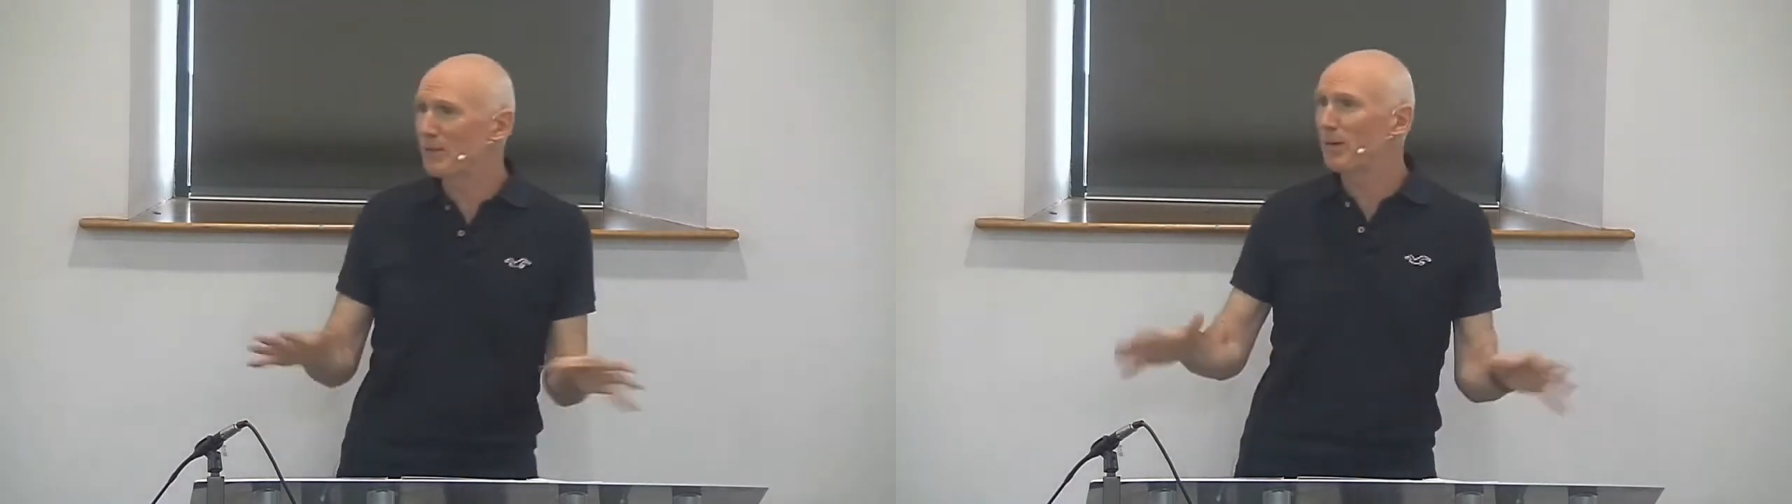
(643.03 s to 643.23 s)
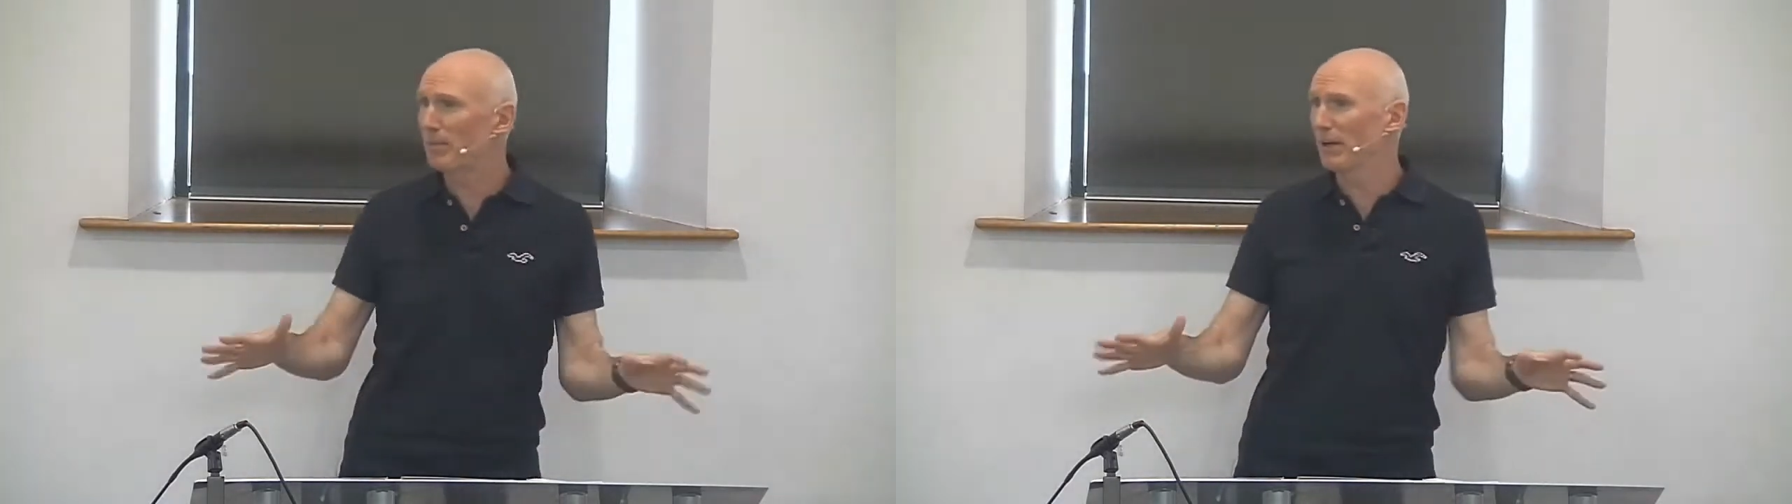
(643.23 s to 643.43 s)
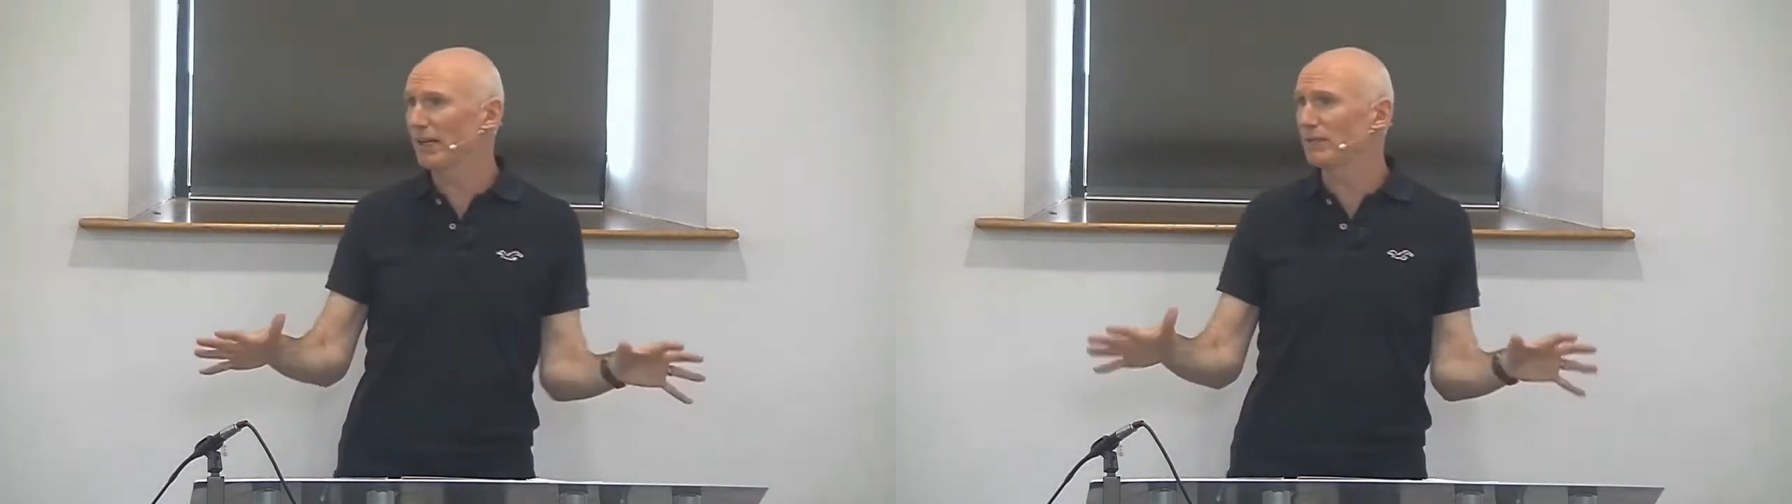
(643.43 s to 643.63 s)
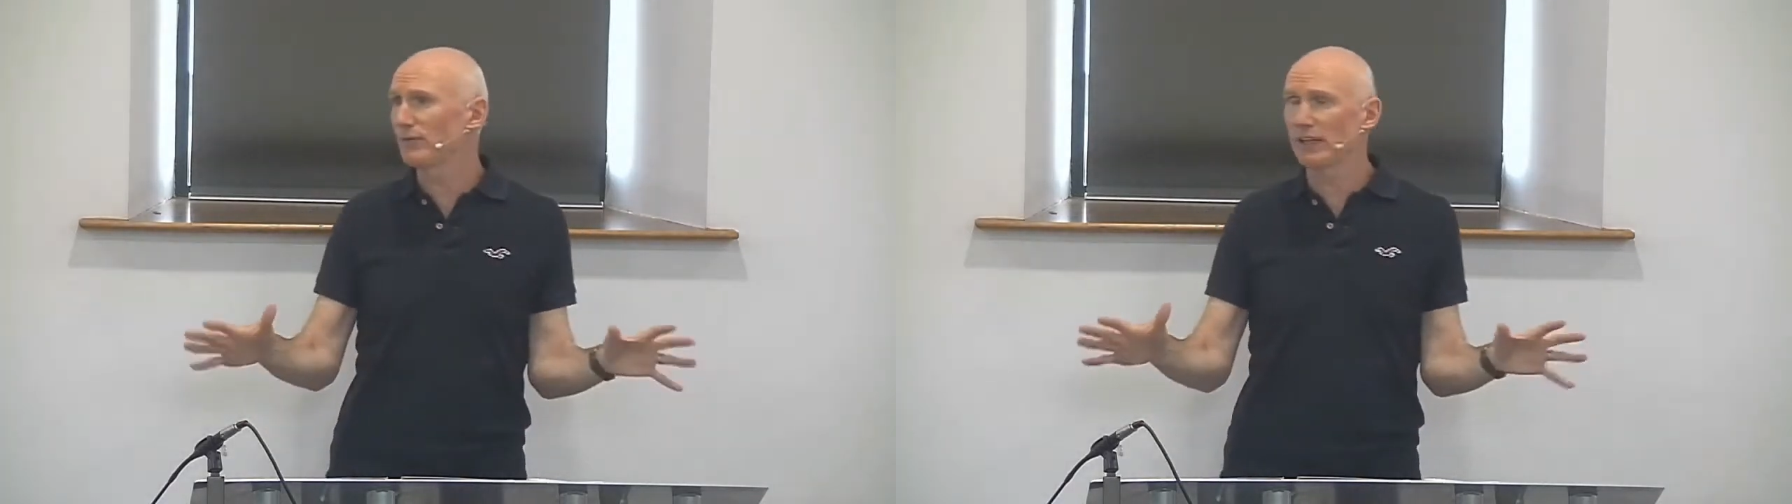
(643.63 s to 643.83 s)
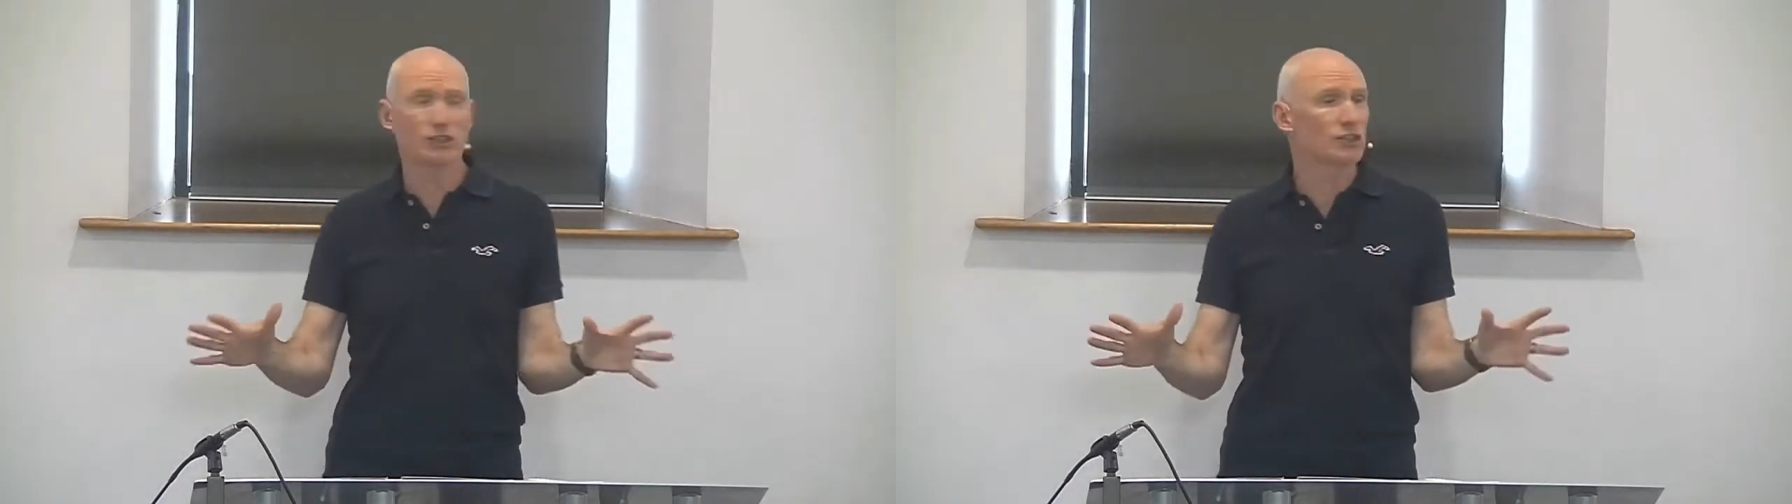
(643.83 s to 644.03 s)
with public
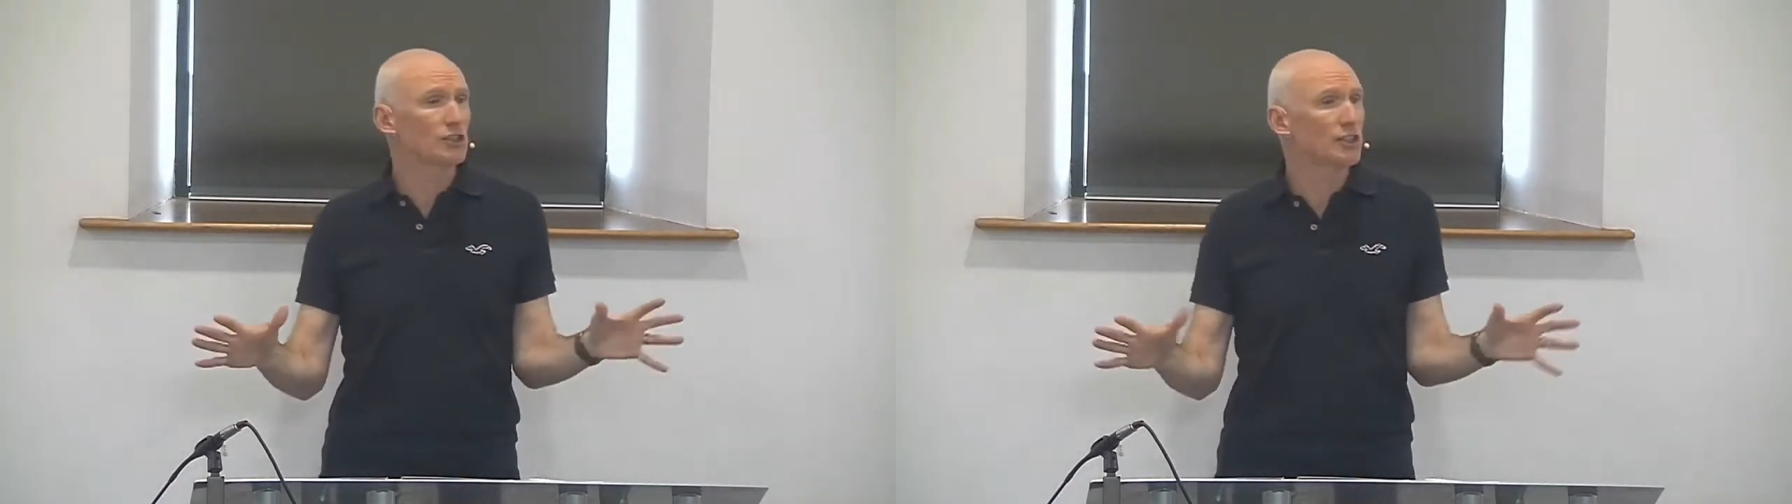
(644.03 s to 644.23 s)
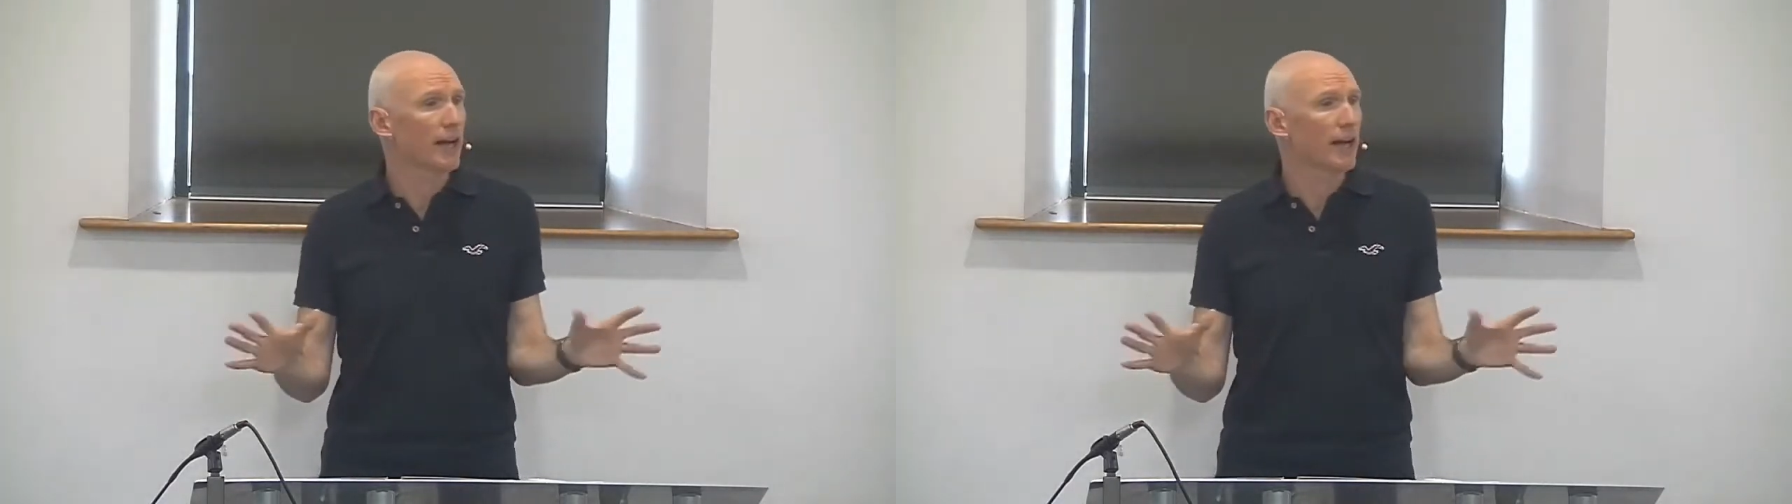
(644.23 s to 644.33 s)
confessions